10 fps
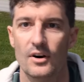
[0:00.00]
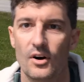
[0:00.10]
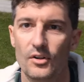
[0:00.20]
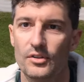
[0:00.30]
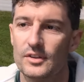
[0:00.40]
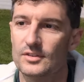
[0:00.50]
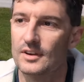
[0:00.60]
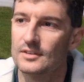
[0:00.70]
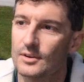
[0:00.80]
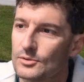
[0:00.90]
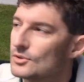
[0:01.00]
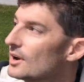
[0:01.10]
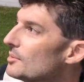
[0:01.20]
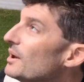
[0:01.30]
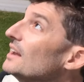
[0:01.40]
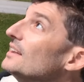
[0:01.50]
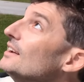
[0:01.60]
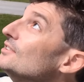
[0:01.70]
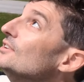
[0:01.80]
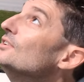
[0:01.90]
All of these things I was trying to pay
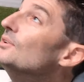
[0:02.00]
attention